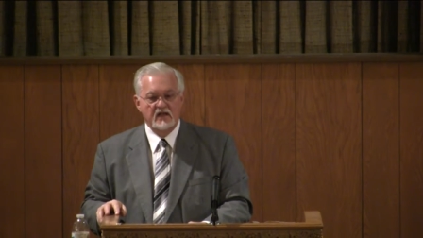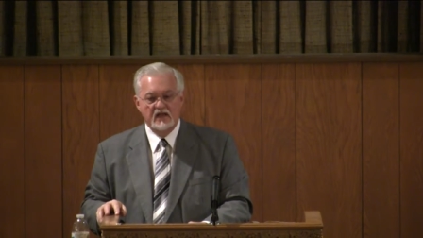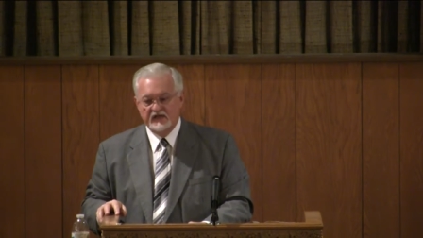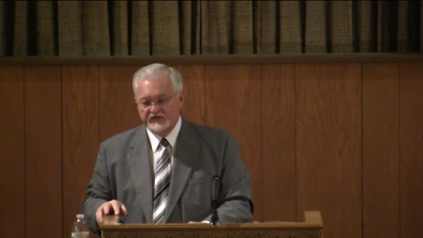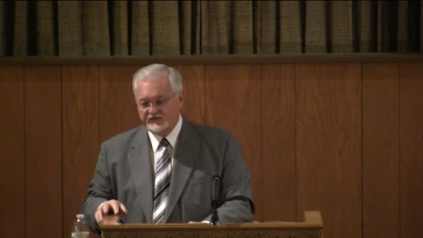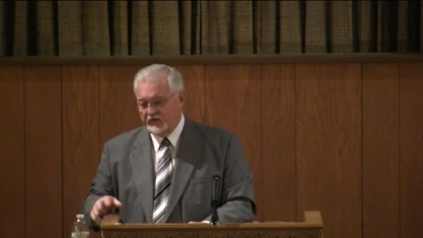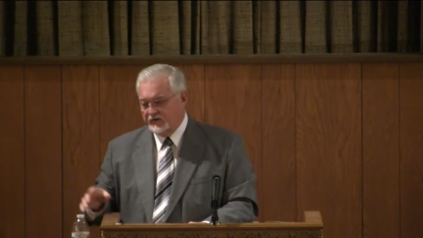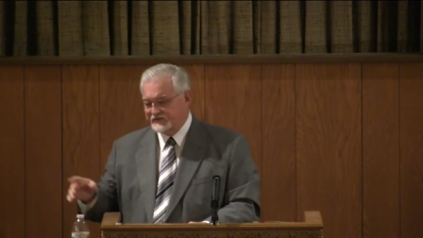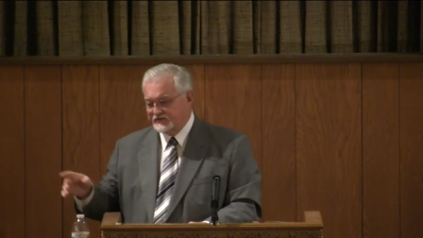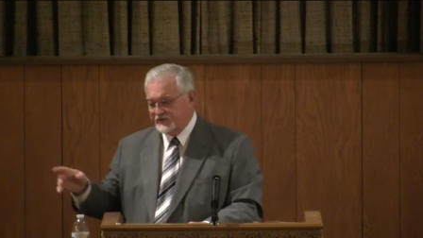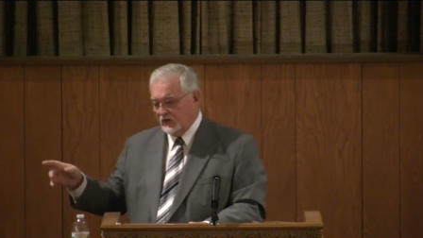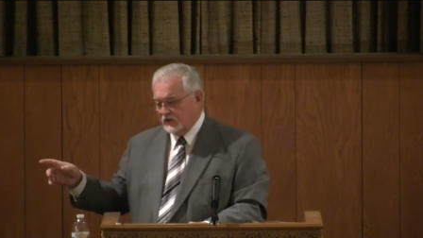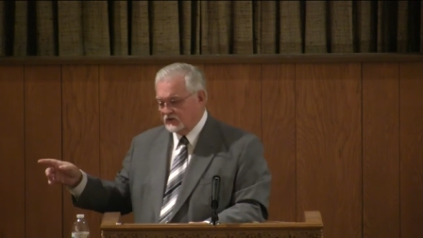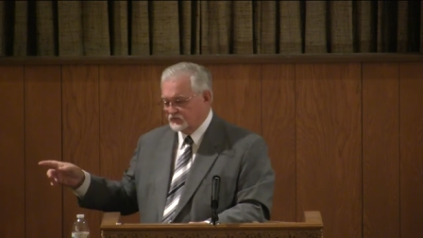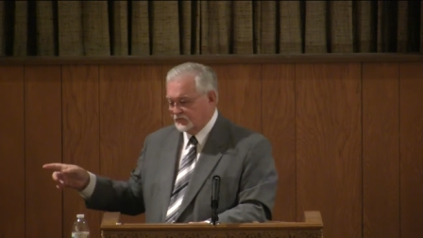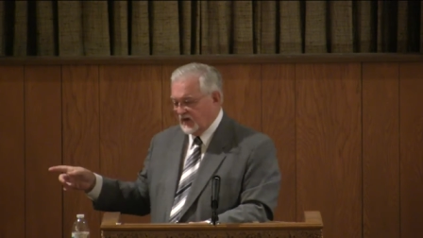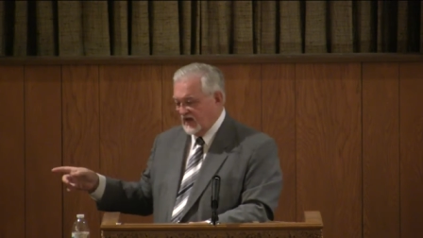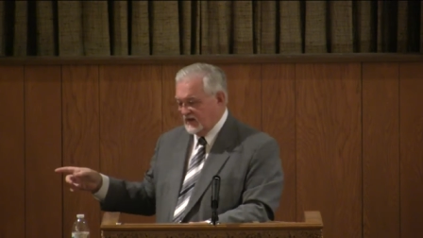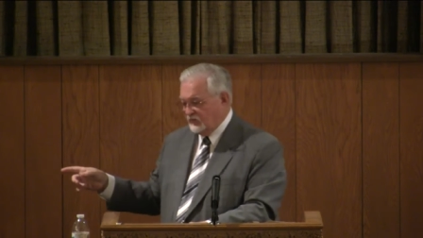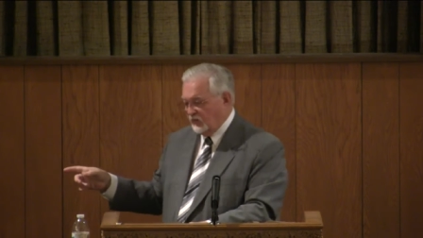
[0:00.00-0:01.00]
So, as those
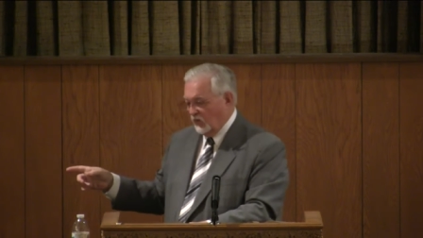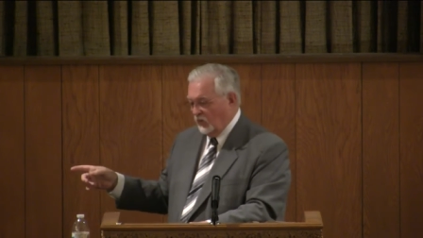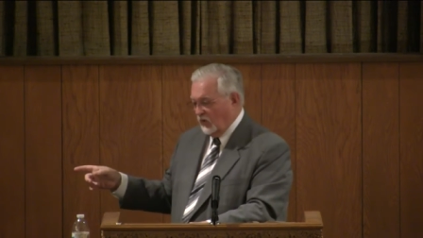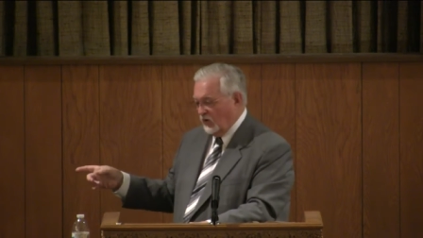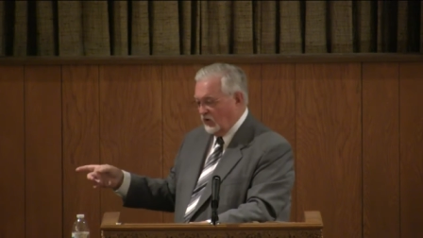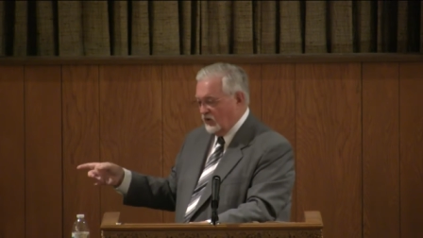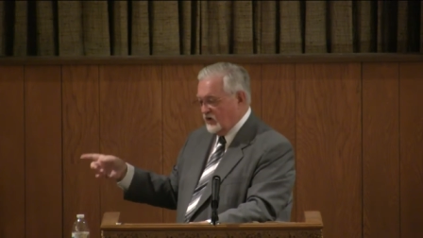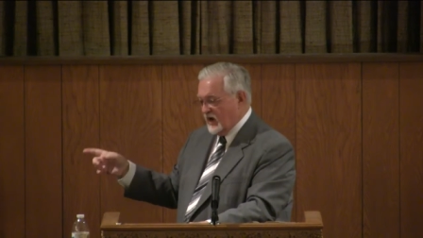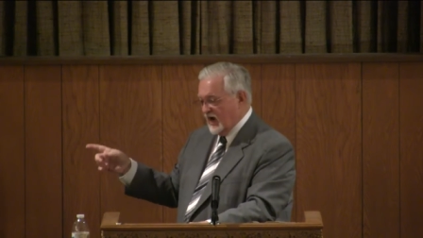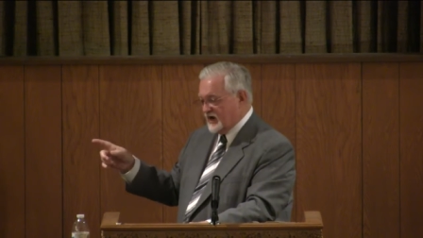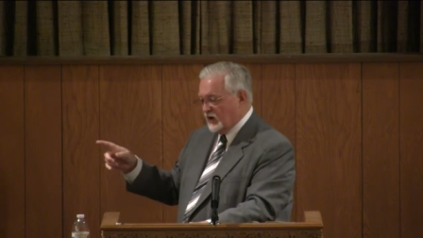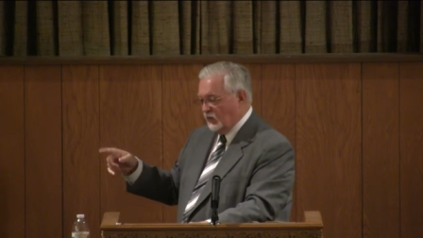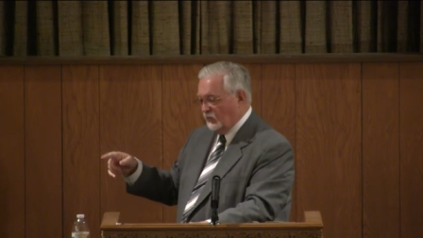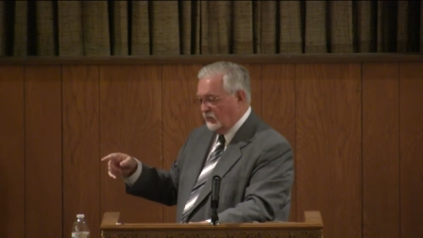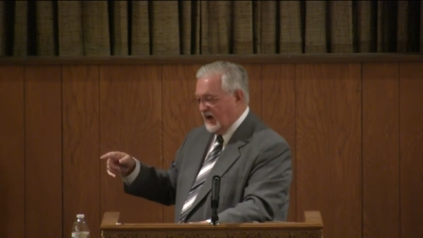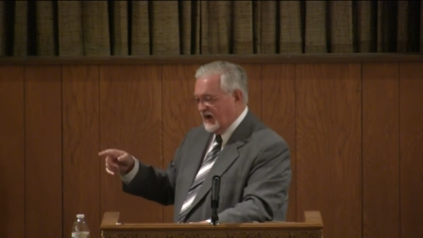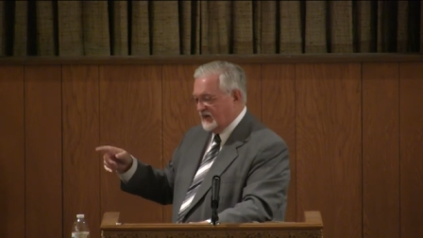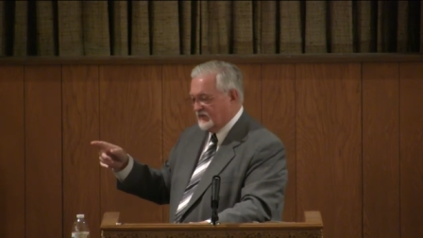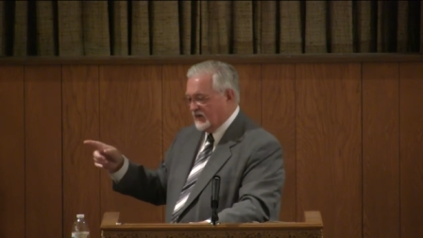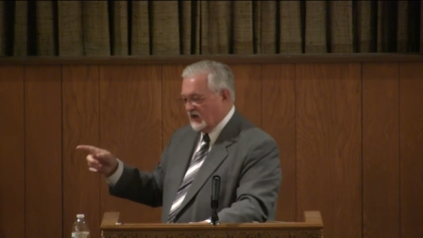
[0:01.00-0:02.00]
people were who hadn't
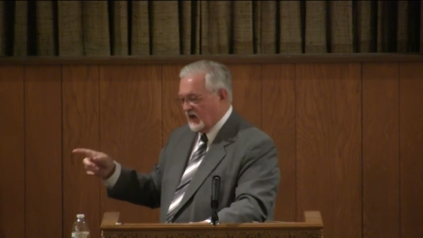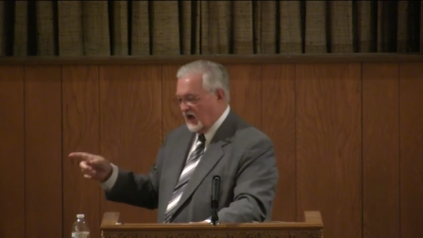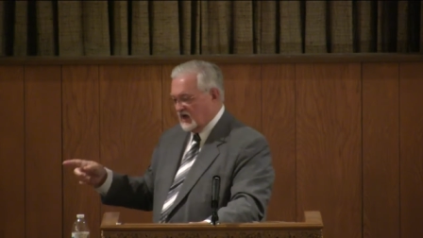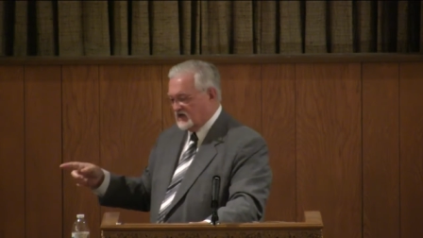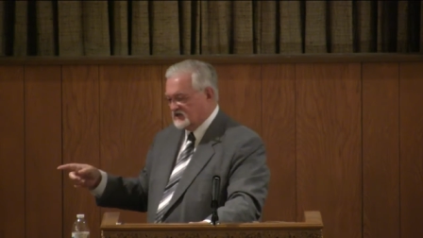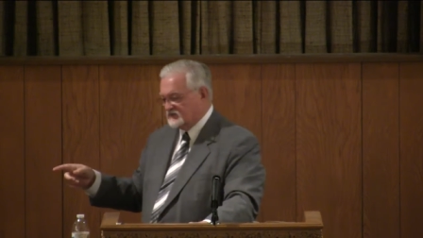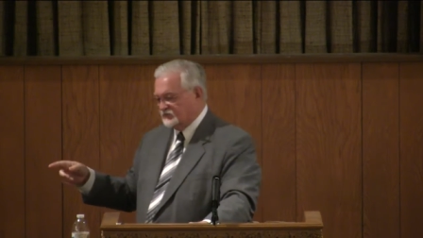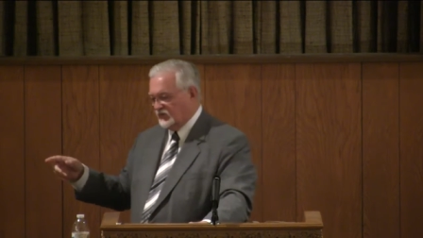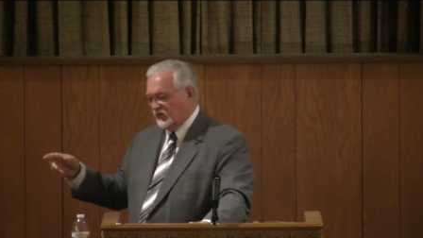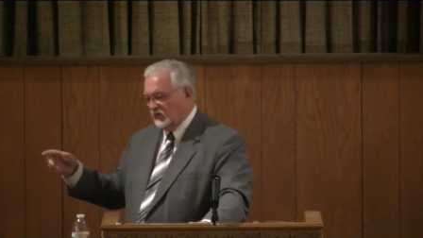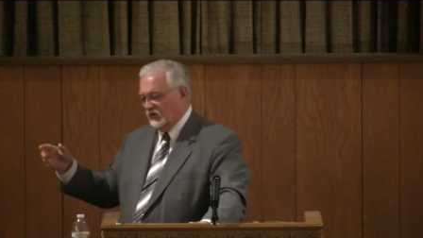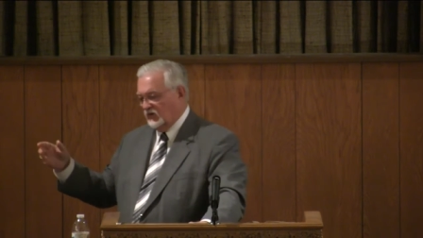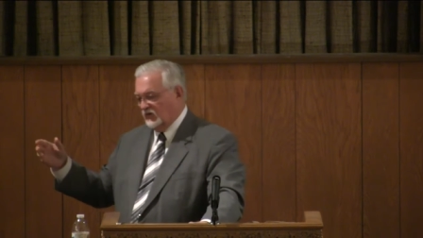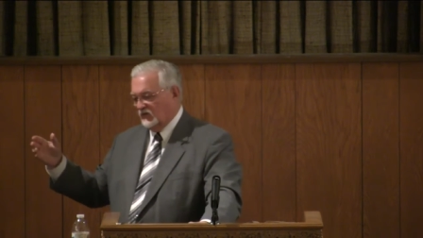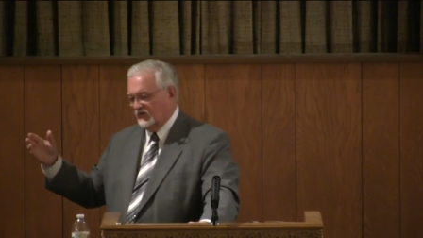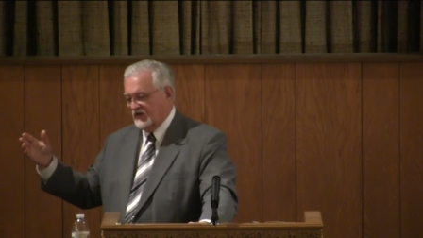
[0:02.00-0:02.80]
obeyed the gospel,